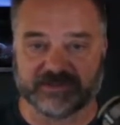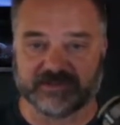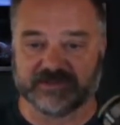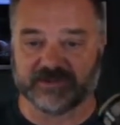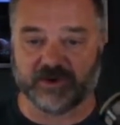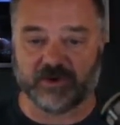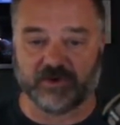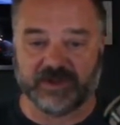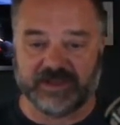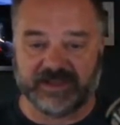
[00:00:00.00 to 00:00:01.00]
So
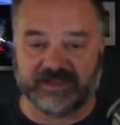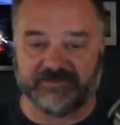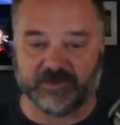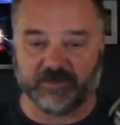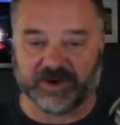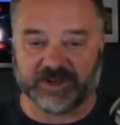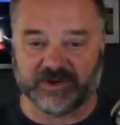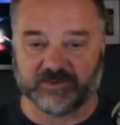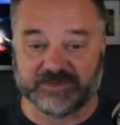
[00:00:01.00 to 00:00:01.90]
if you want to know